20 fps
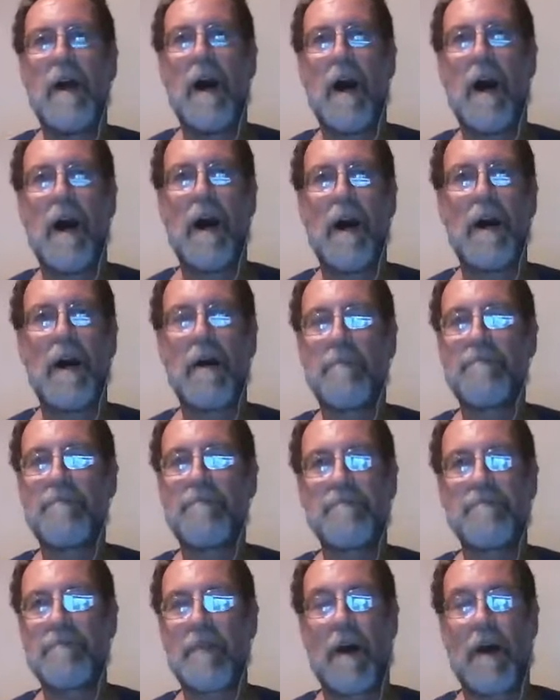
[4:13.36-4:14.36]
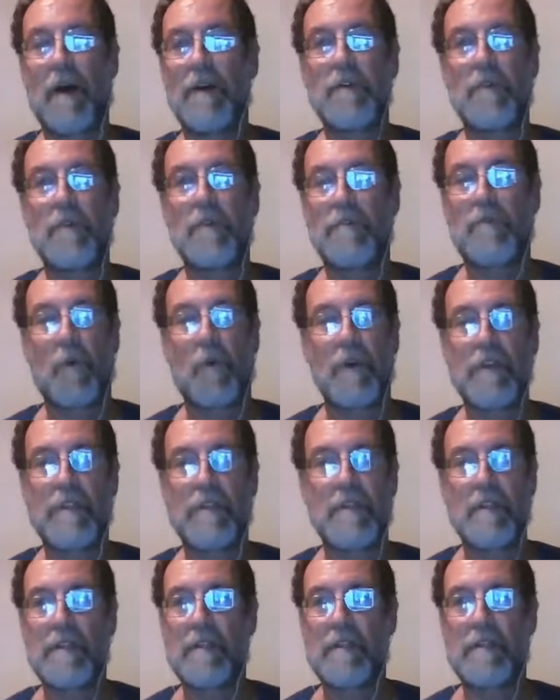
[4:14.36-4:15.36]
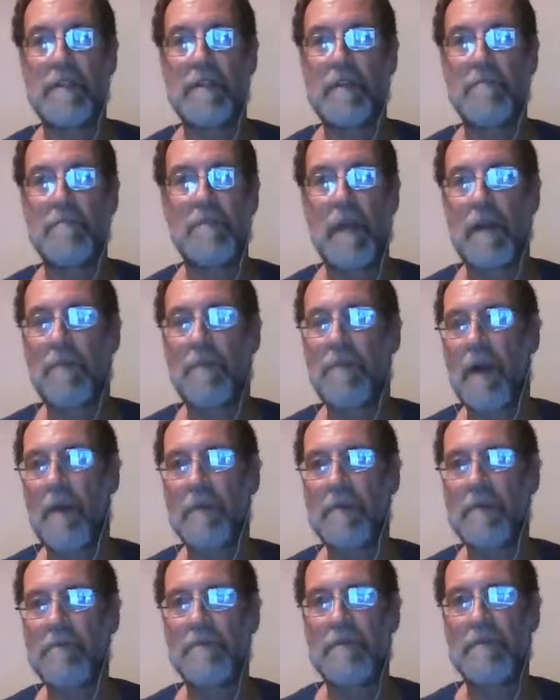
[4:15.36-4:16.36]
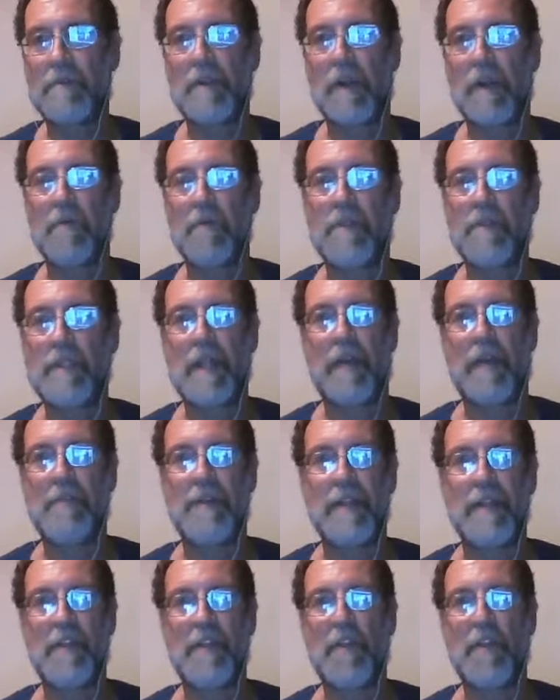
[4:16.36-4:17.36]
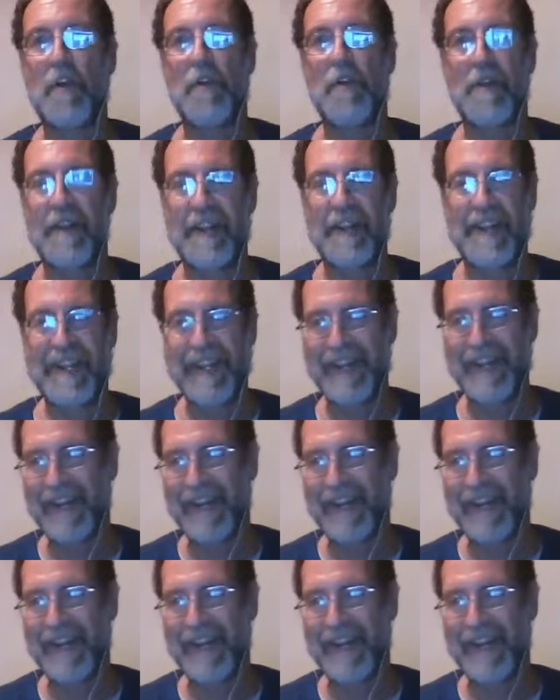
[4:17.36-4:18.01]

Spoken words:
100 voices, and I'll probably go 70, 30,